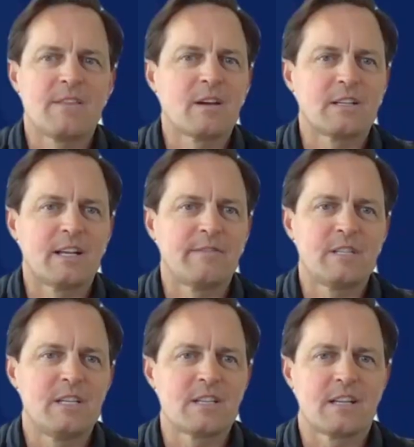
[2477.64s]
think on
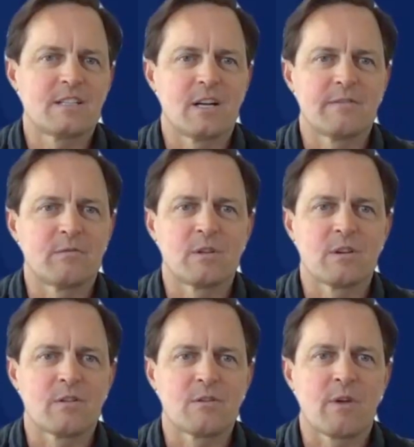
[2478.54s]
NFTs, that's not even really
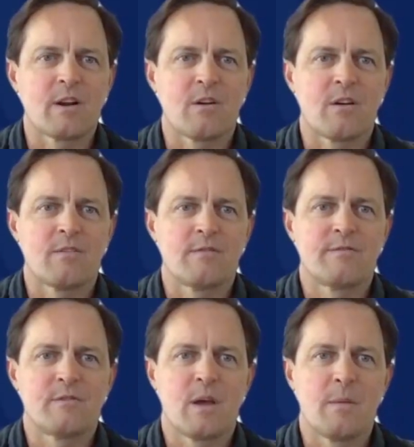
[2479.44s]
on the radar
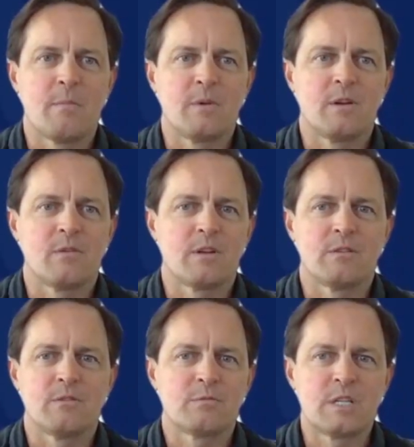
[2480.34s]
for them. You know,
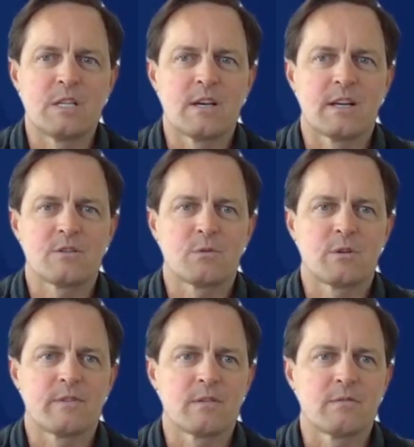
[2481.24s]
they'll see that as sort
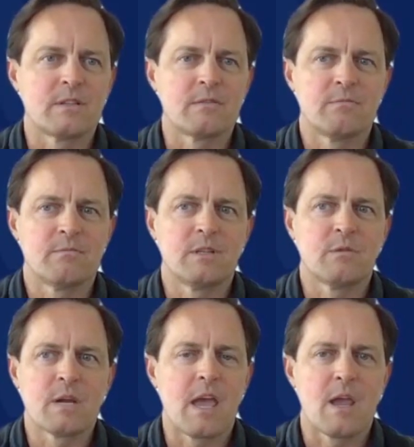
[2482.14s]
of a
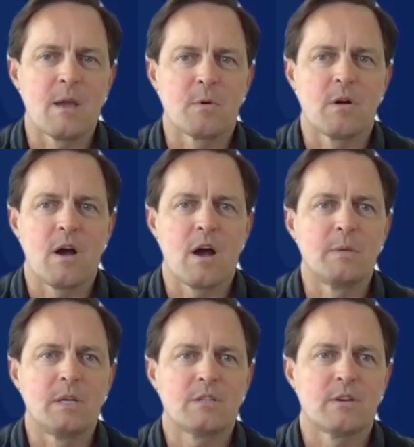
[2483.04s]
game or a
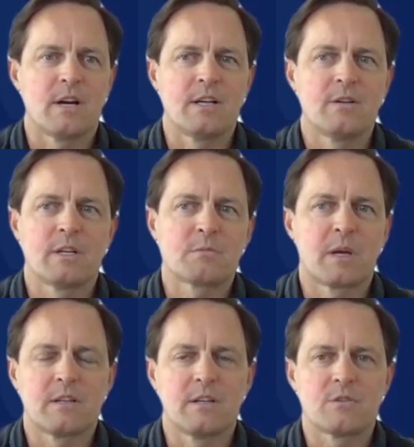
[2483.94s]
hobby. So I don't
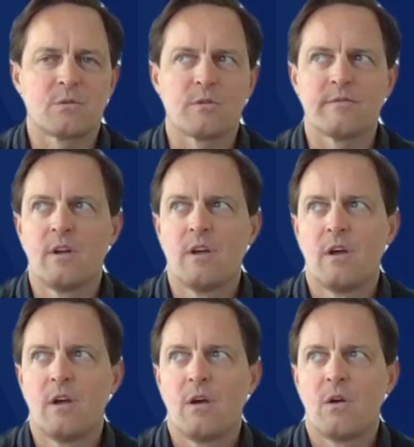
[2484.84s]
expect any sort of
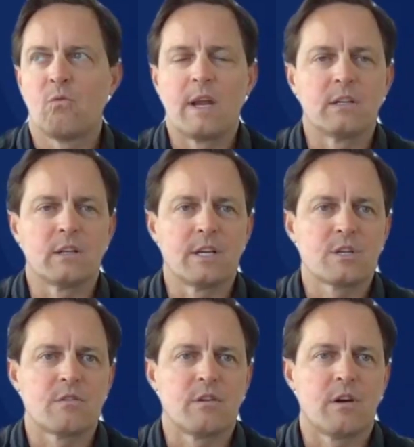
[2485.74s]

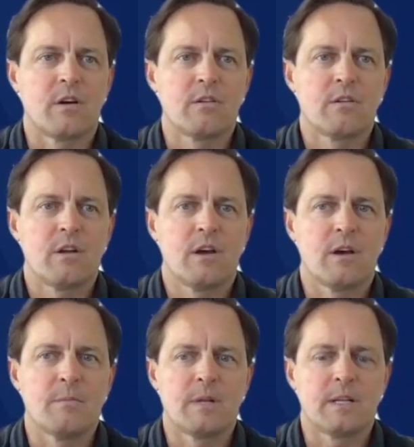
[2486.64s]
regulation there.
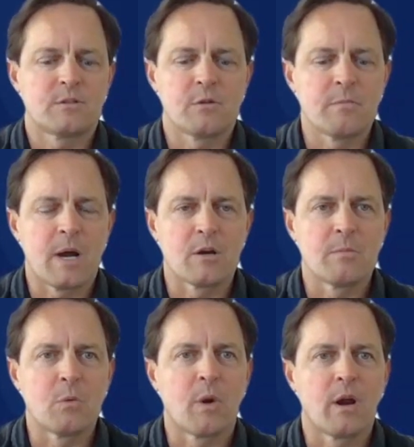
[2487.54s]
That's sort of buyer
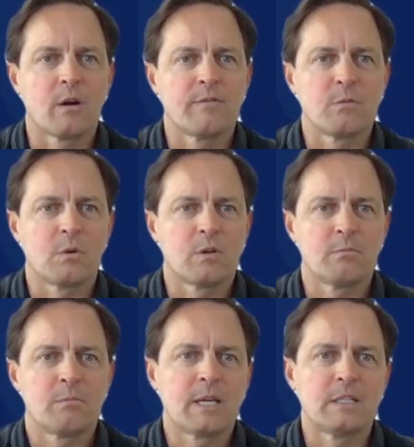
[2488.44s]
beware. If you want to
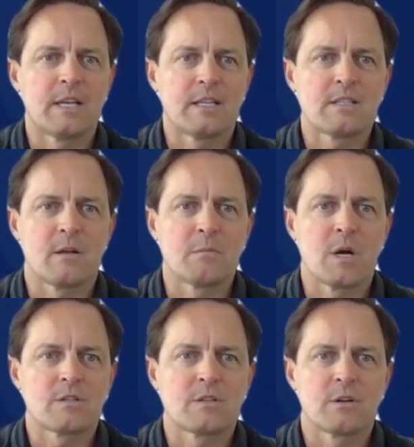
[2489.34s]
play in that
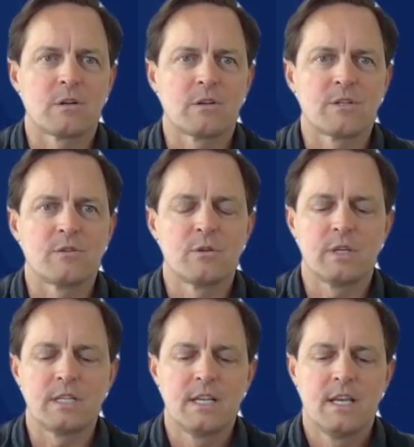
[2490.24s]
sandbox, they're going to let you do
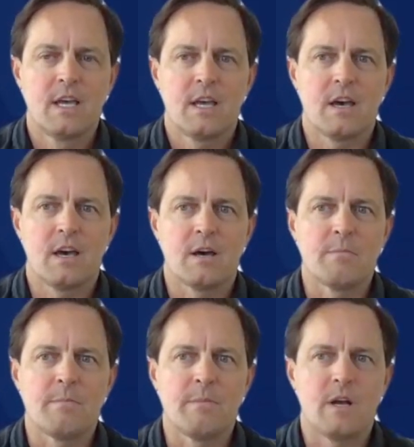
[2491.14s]
it.
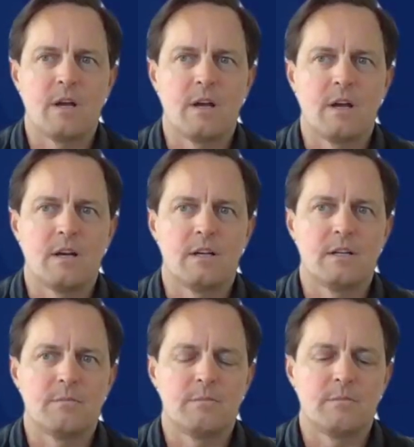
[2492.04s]
On
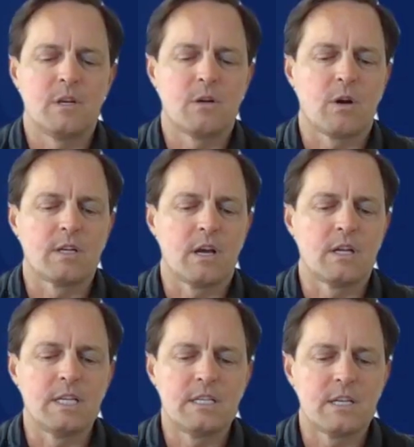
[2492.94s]

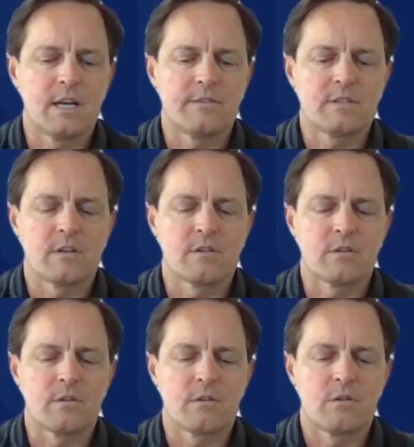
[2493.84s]
ETFs and
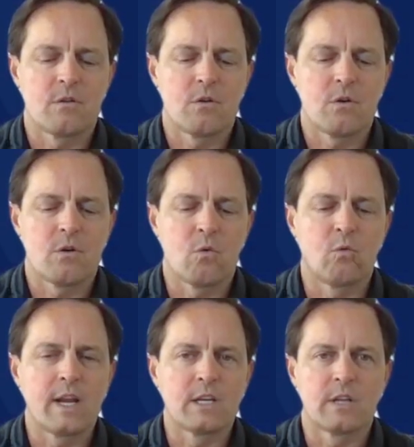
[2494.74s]
other
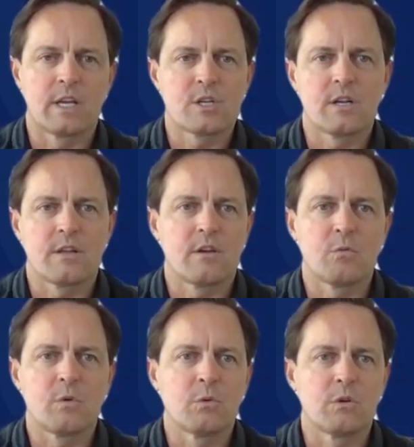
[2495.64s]
regulation, I think
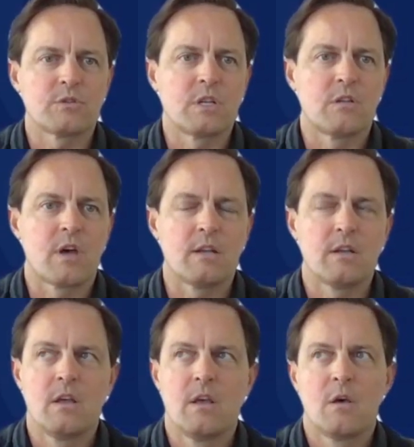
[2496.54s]
we will see
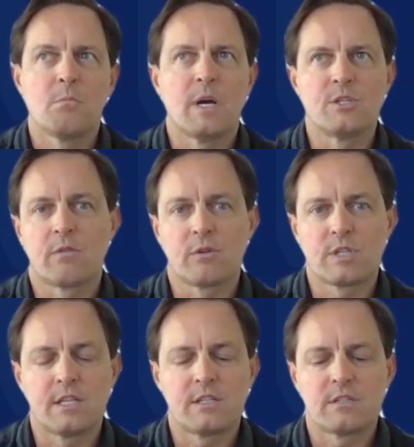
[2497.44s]
that. My general
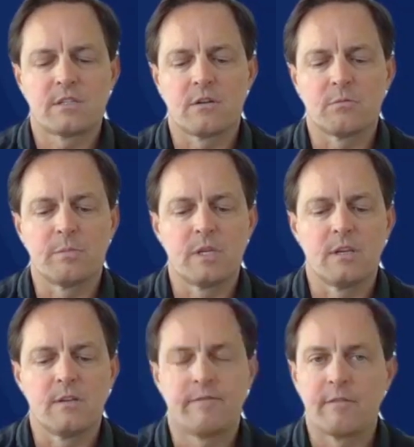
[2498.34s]
sense is that it'll
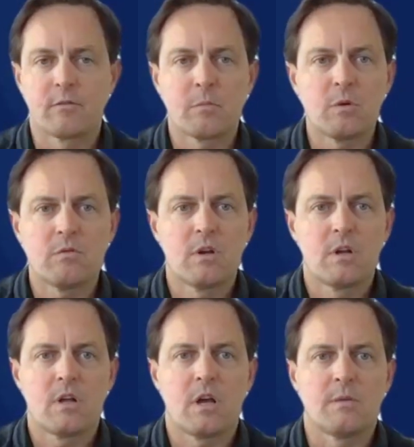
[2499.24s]
be favorable.
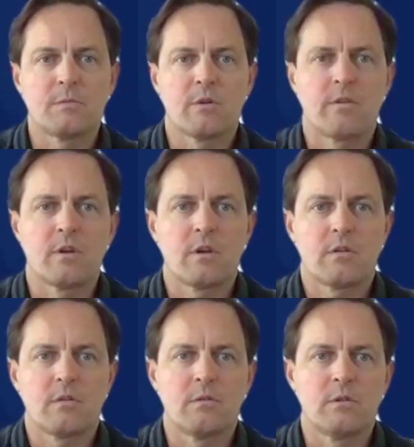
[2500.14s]
So I
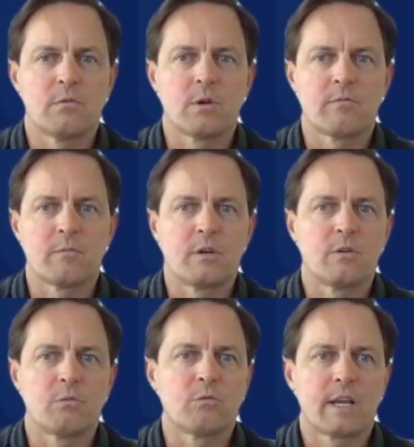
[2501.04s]
think, you know, the government here
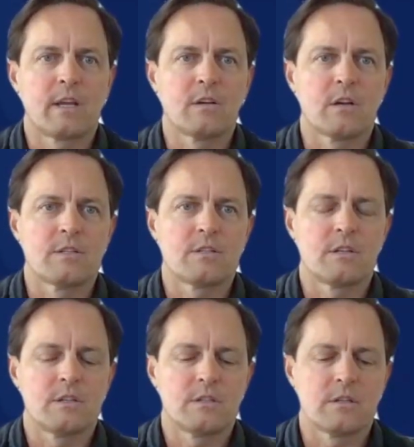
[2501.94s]
will recognize that
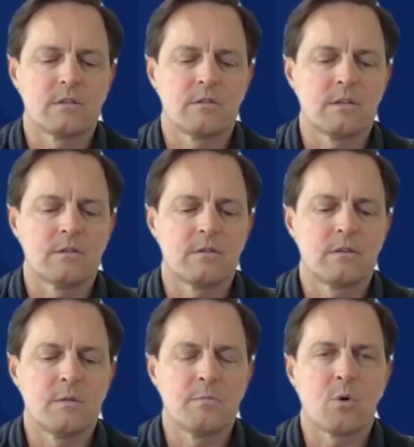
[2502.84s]
it's an
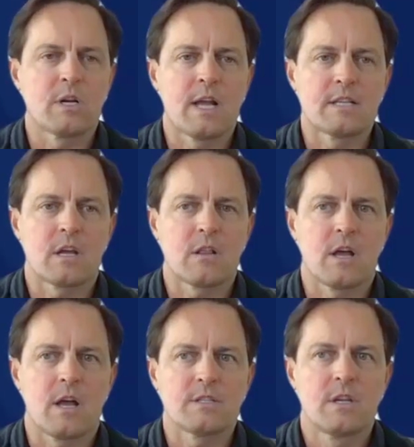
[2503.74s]
important asset
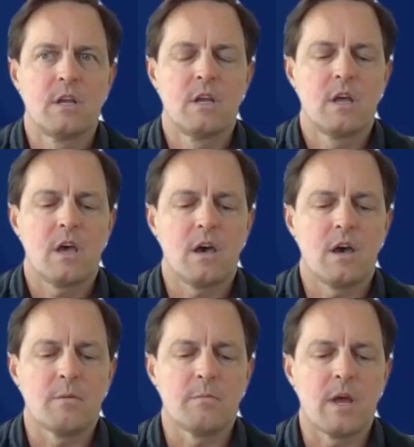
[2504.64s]
class,
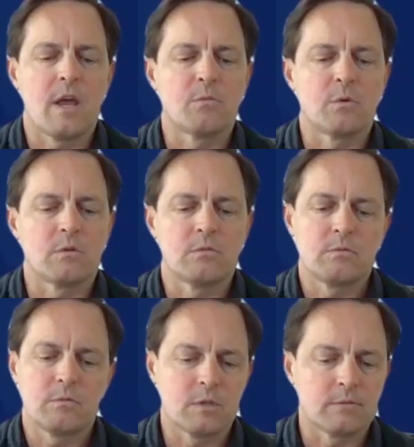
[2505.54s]
and
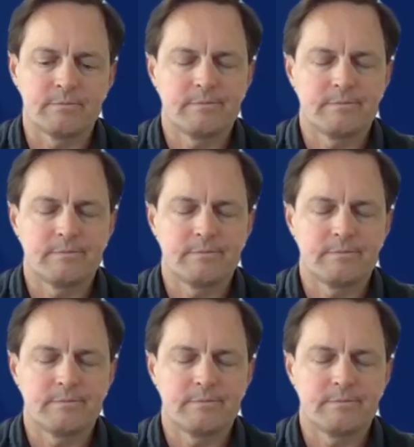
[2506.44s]
will